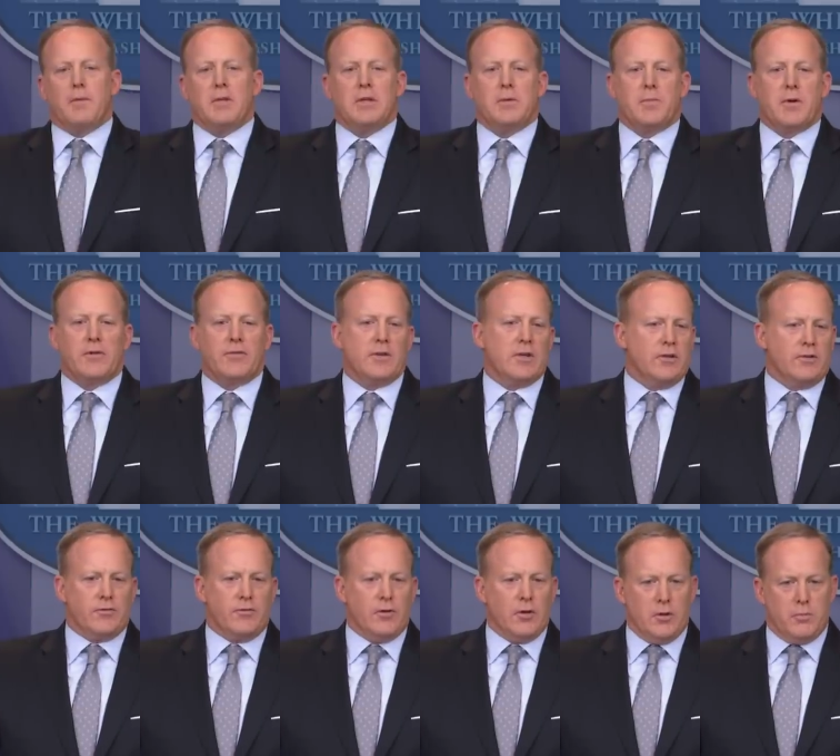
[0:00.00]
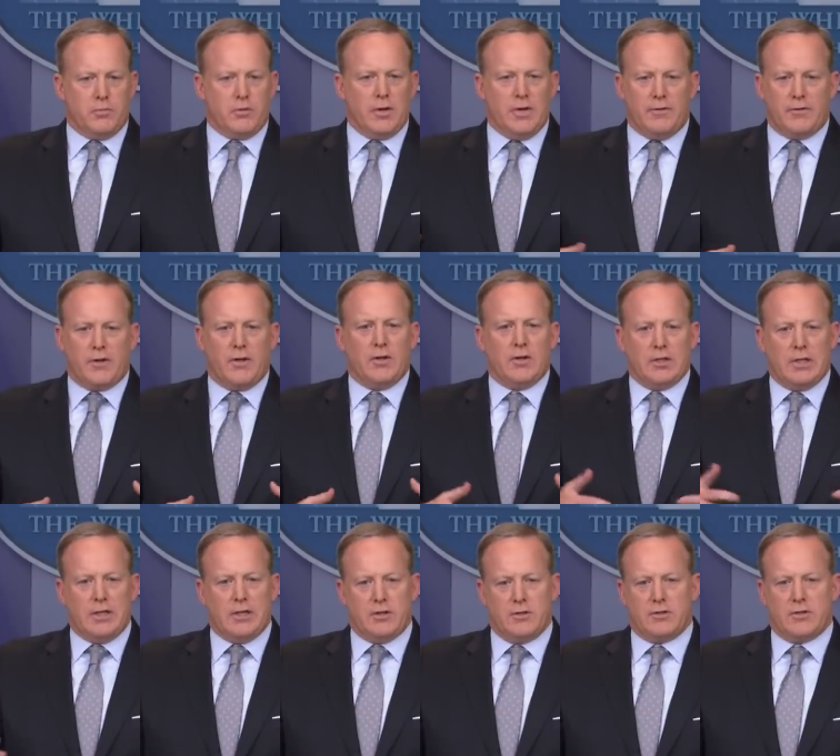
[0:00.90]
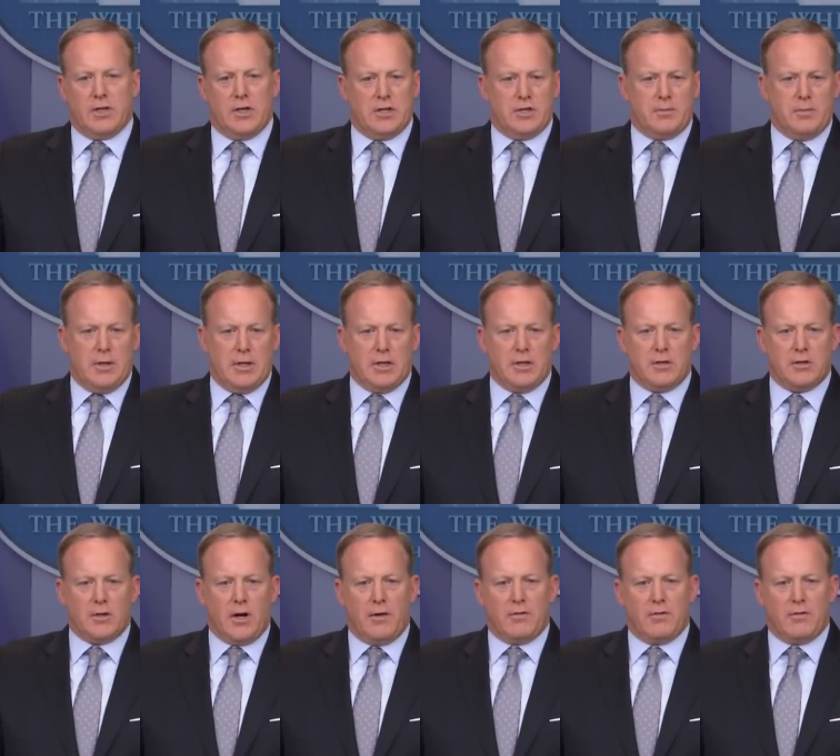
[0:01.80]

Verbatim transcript: mean, the president gets fully briefed on the leaders that he's speaking to,